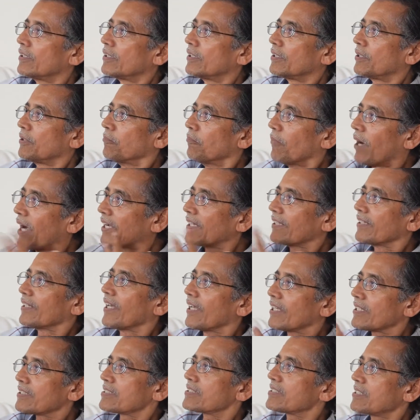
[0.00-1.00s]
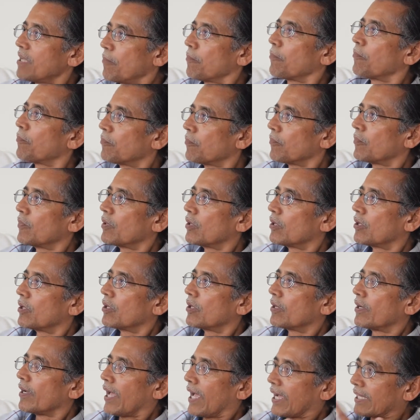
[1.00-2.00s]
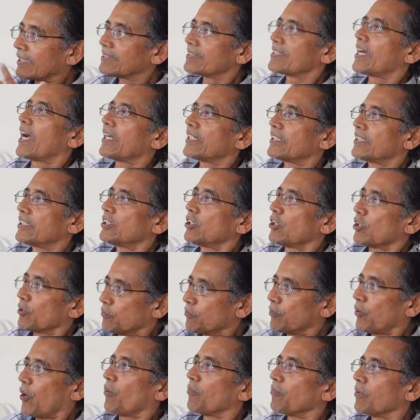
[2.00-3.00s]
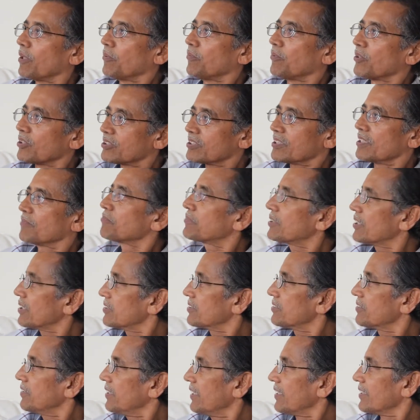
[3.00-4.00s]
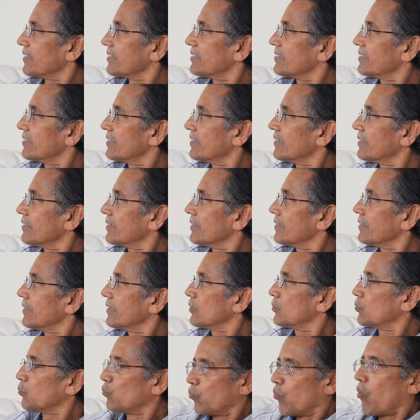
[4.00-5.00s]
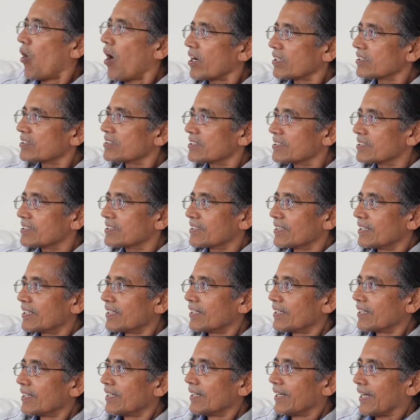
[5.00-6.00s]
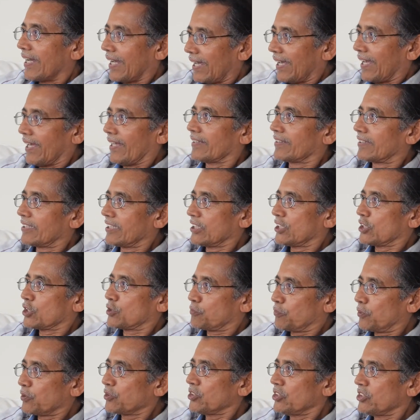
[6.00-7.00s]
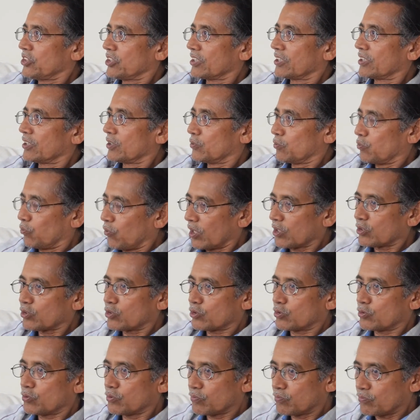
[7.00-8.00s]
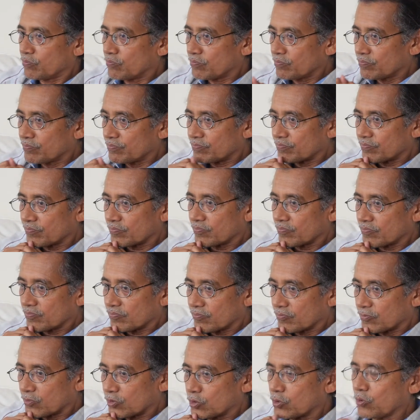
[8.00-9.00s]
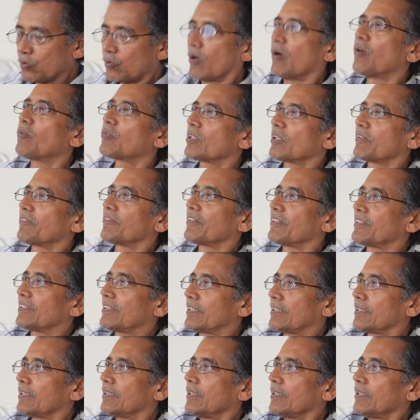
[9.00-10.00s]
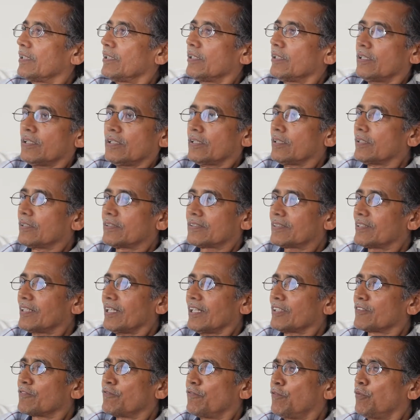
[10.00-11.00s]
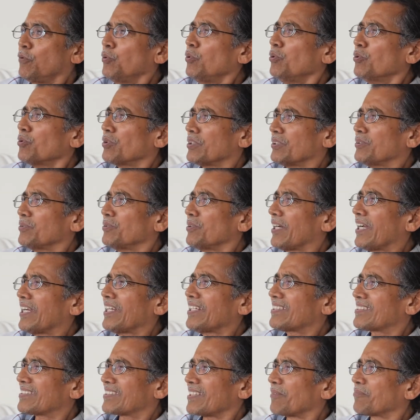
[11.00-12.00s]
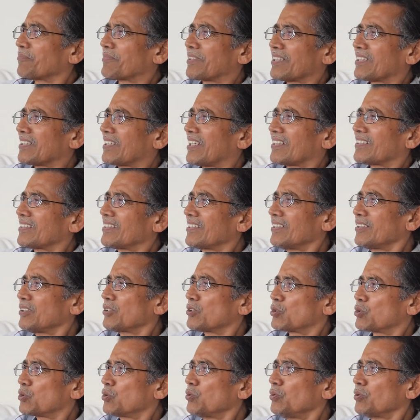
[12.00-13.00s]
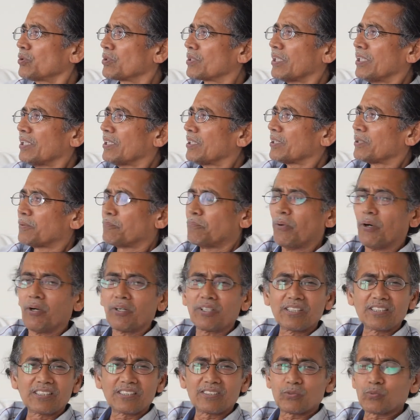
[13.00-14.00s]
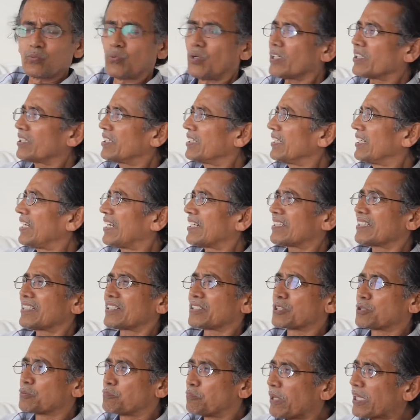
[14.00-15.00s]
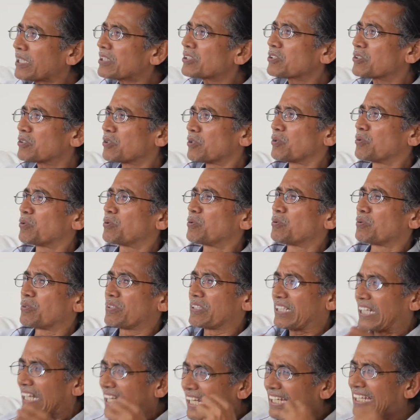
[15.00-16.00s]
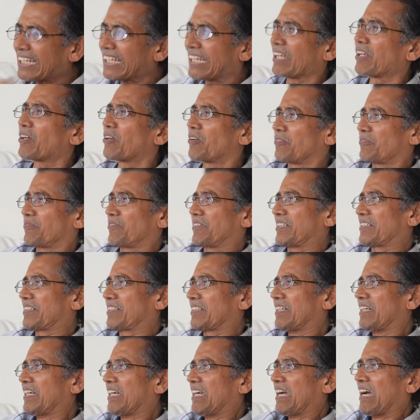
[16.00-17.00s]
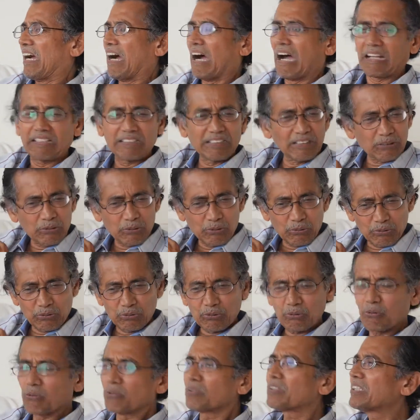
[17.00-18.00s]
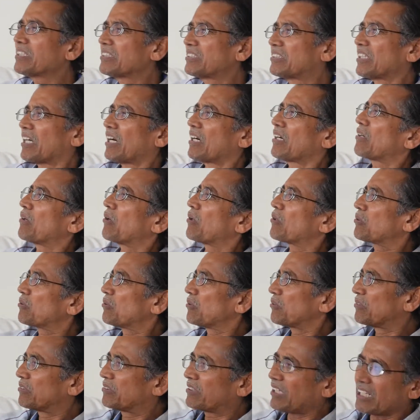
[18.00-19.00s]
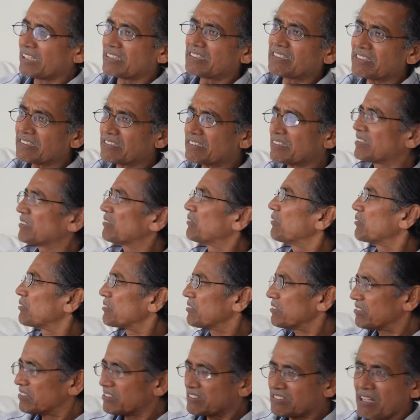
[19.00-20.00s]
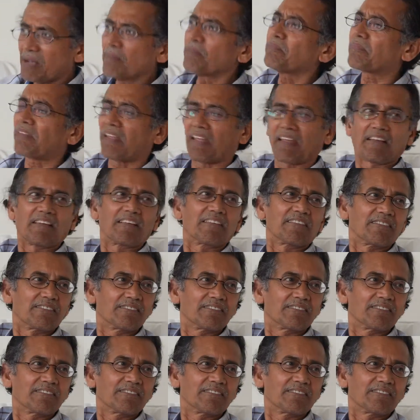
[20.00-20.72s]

the mind has some anxiety or problem or some such things. It wants a healthy disposition. It wants to throw out everything. It's like food. You ate something that didn't suit. The body is working at its best to take care of it, either to throw the junk or to digest it or something.